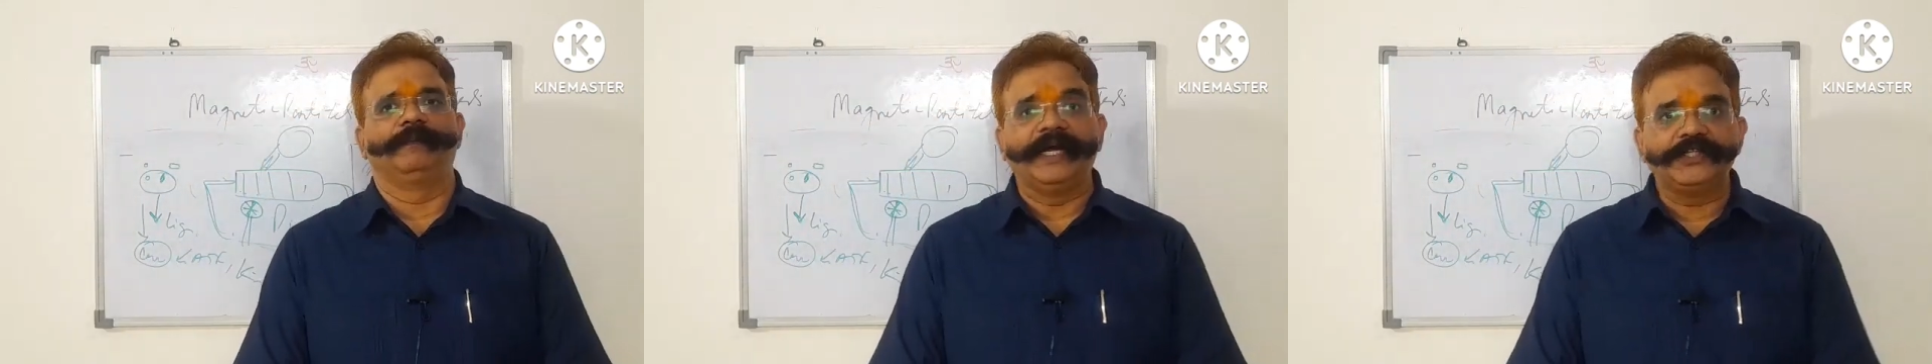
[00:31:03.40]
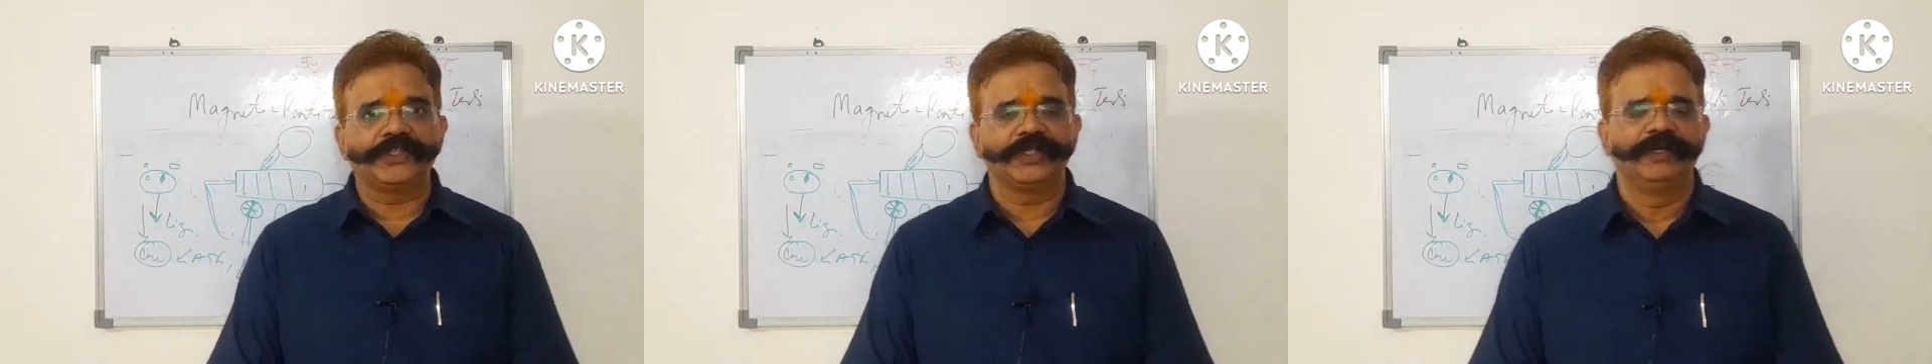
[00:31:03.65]

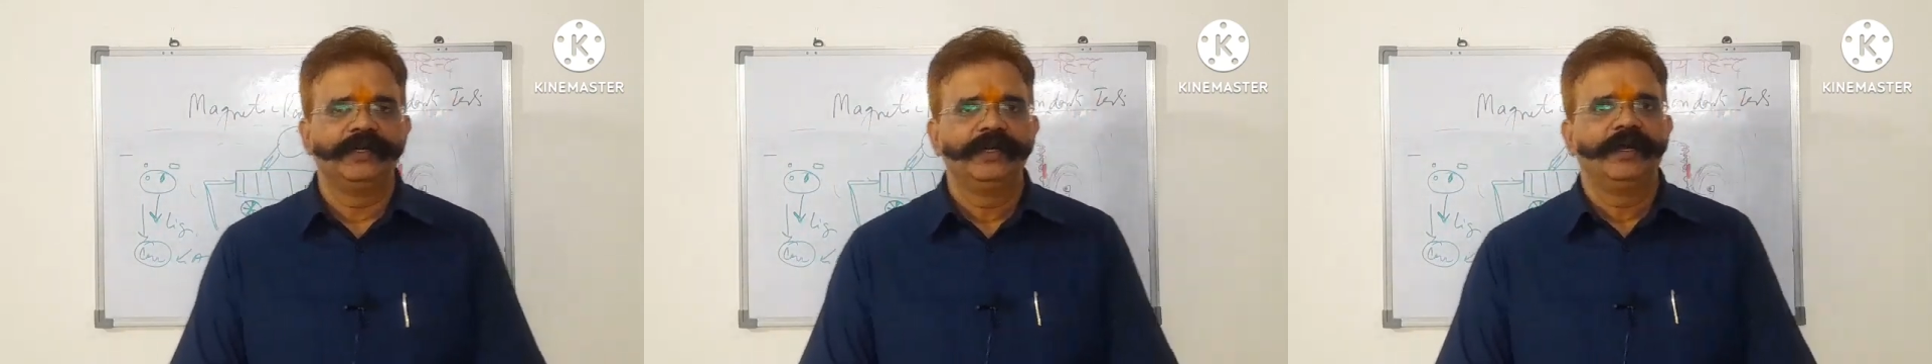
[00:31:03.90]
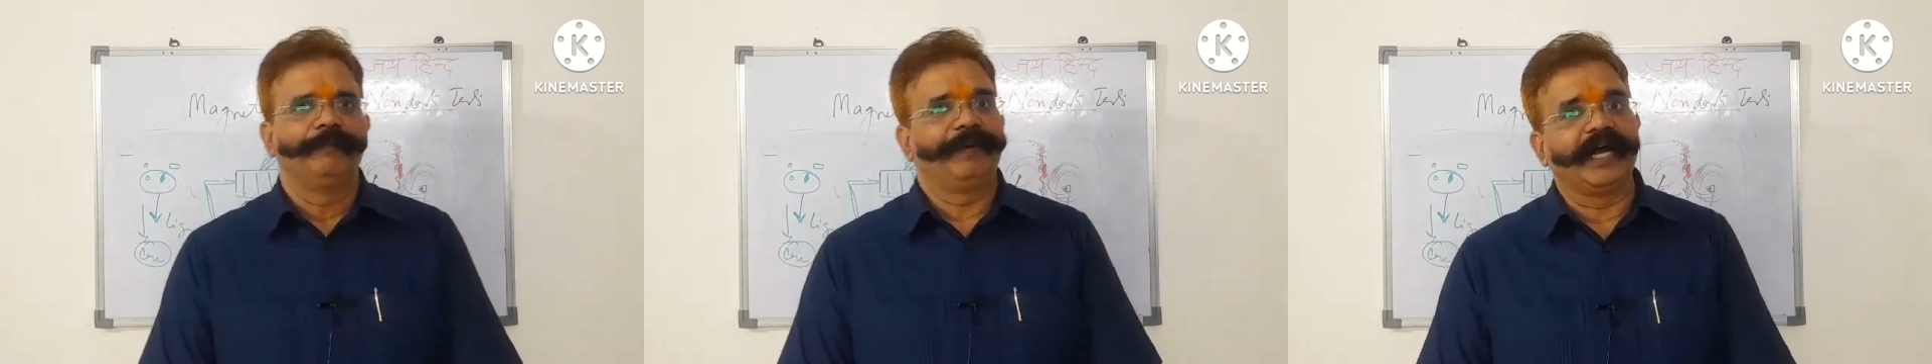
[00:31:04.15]
bench,
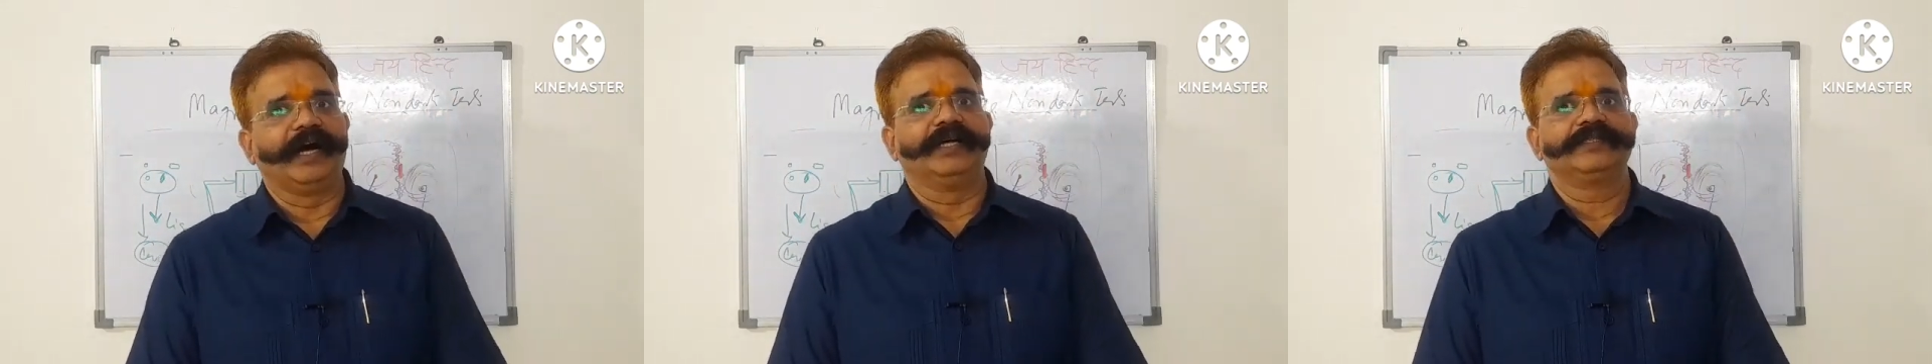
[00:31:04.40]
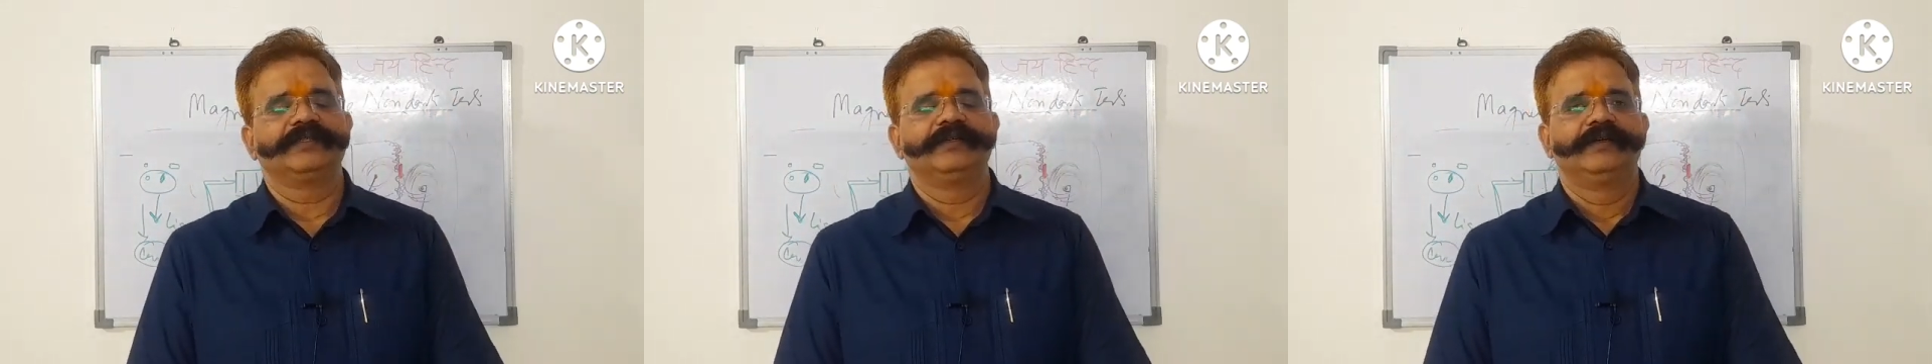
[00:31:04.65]

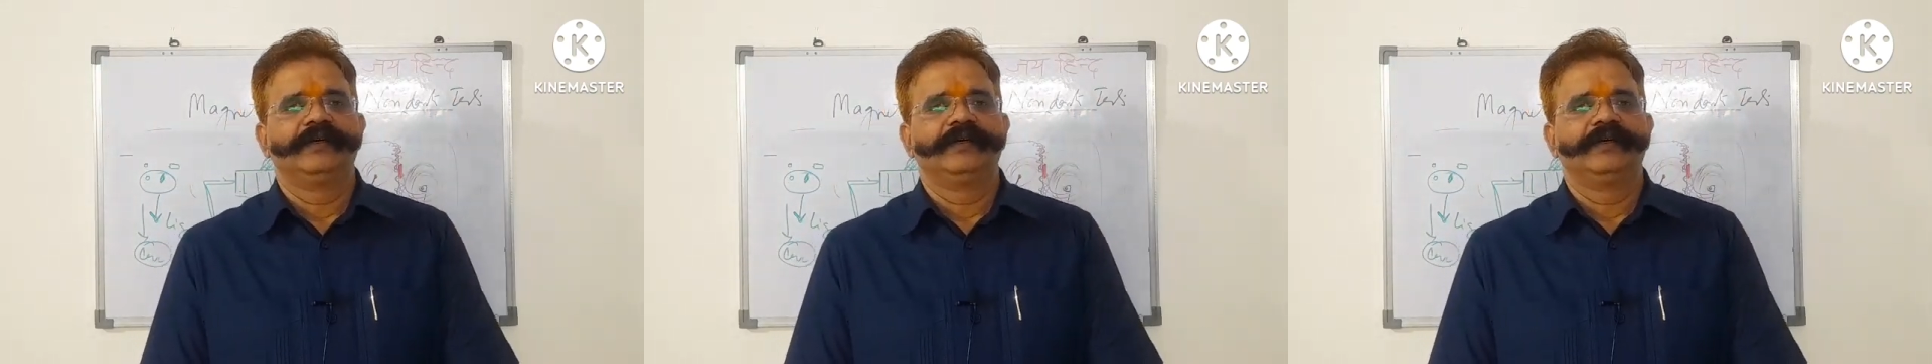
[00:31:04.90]
because